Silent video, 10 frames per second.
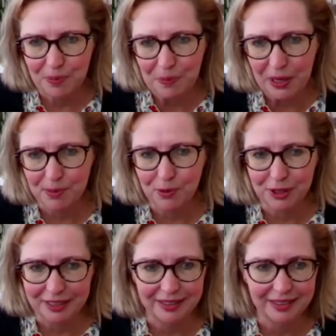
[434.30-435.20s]
people
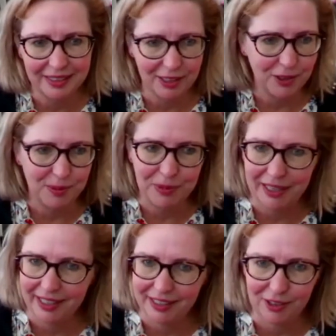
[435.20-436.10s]
can get on a
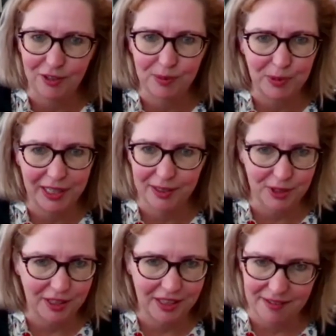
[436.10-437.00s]
plane and off a plane,
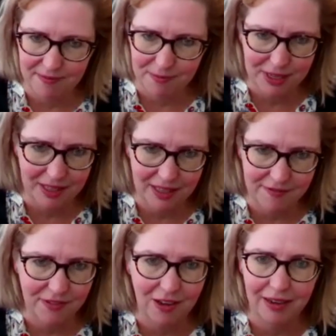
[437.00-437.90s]
whether they're
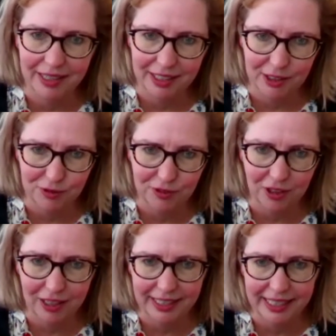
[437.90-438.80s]
flying it or
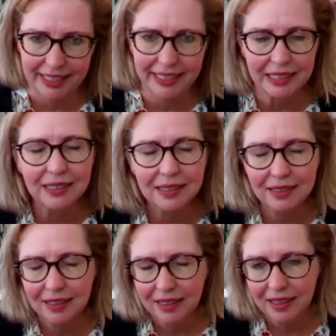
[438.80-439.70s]
flying in it,
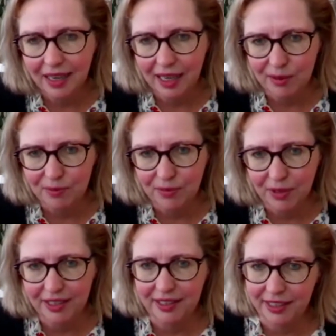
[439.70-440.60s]
and
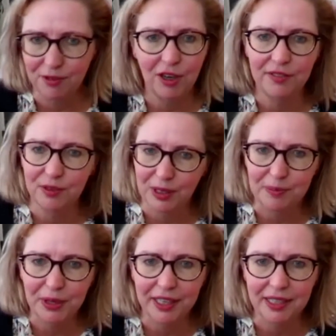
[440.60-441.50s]
they arrive in
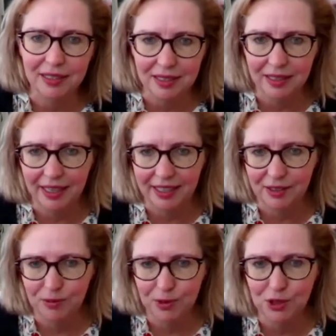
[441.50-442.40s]
one piece.
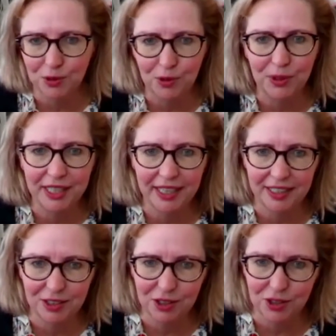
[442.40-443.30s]
And we do all we
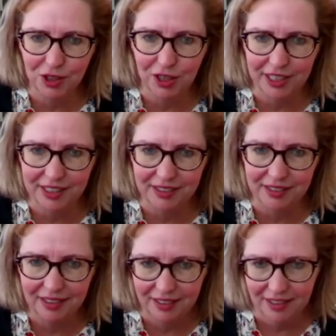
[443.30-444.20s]
can to try and
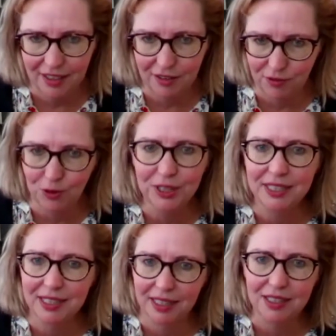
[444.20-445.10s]

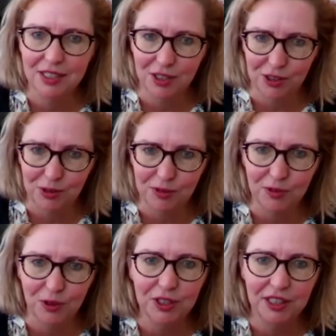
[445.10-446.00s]
avoid deaths, so you
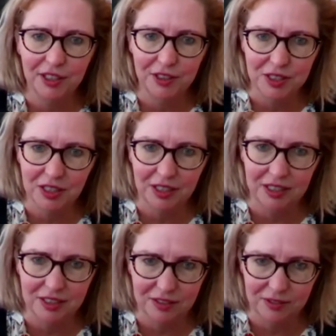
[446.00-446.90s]
avoid those
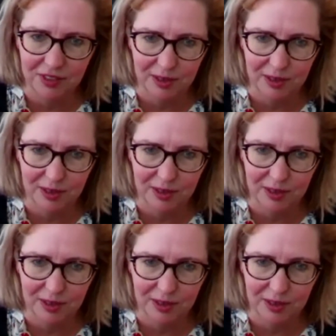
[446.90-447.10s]
kinds of